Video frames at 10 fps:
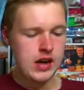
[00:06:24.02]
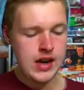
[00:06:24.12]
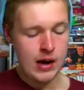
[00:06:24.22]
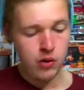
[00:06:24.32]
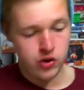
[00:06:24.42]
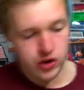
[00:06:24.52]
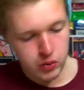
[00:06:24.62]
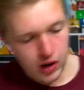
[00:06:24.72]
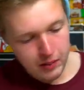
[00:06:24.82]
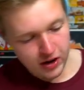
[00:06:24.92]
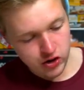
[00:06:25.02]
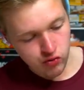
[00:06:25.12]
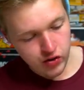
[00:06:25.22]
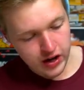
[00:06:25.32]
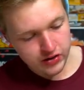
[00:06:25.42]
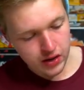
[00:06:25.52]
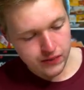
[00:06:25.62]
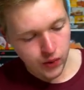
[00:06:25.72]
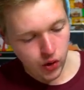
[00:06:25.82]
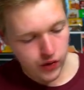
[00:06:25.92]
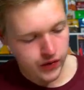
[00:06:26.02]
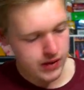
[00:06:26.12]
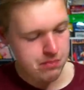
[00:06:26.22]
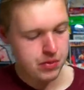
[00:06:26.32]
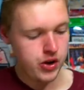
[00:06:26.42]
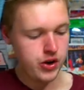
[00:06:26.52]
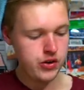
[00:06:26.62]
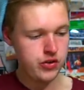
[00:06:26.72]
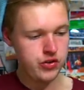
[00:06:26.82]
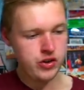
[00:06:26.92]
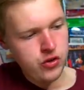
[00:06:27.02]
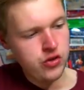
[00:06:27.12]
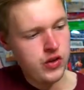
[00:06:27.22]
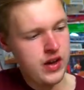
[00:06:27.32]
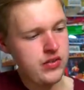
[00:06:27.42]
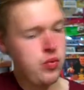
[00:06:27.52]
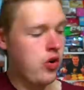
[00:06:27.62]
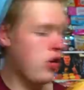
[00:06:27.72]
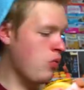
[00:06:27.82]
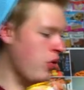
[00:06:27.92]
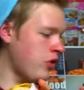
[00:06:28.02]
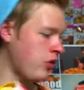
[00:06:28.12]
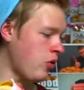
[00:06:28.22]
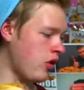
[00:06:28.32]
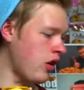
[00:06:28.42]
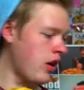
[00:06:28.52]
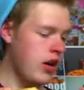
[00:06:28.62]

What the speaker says: Now on to what I'm actually really excited for, the burgers. So this one, what was this one?